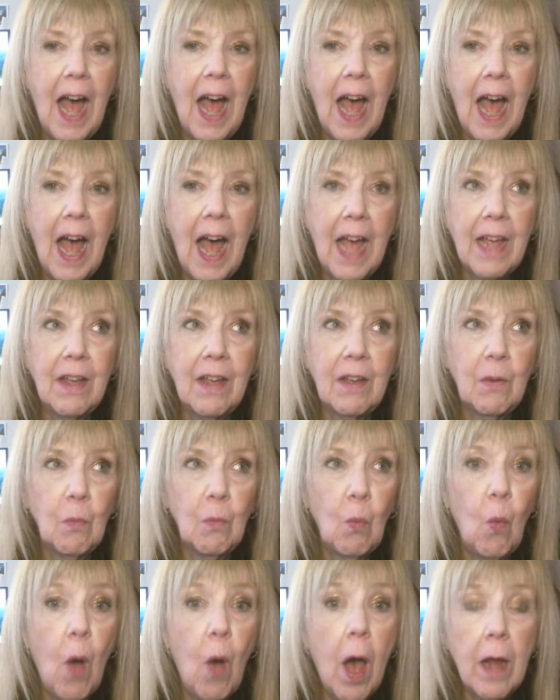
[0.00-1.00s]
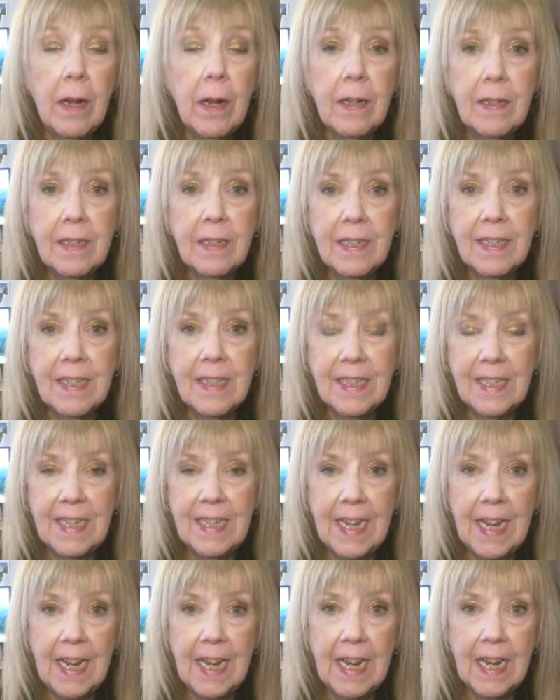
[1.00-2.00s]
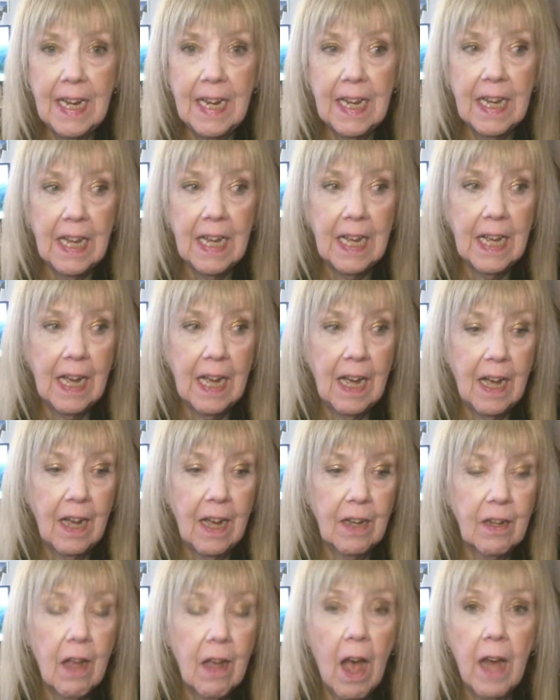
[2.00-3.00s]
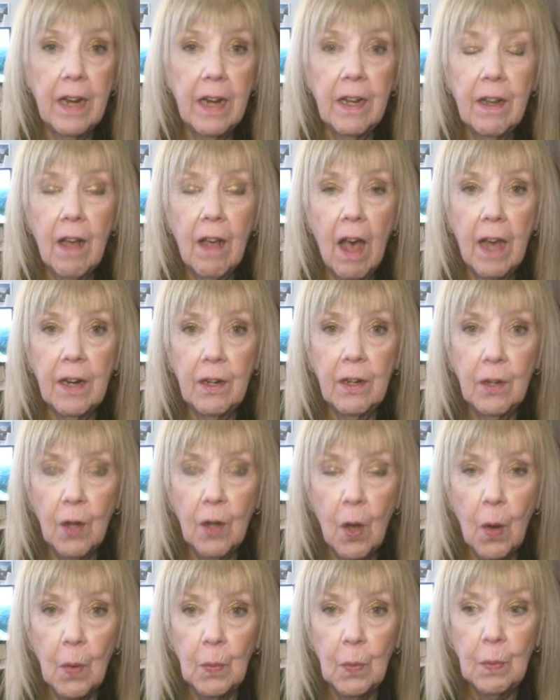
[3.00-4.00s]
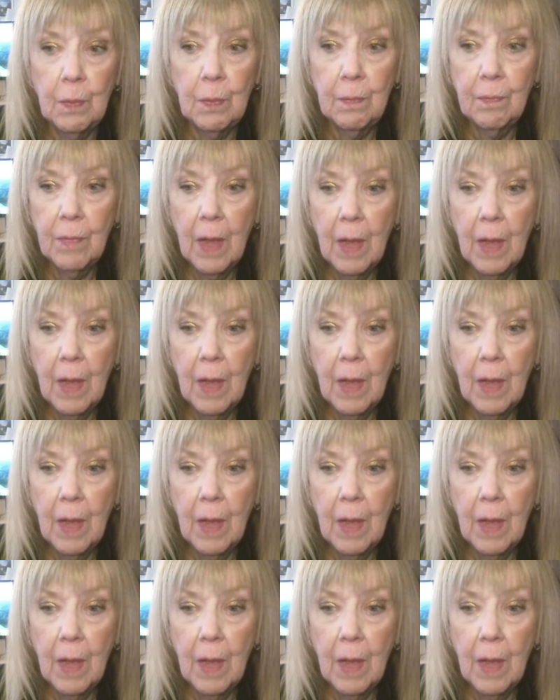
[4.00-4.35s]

I wanted to sing uh, God and God Alone.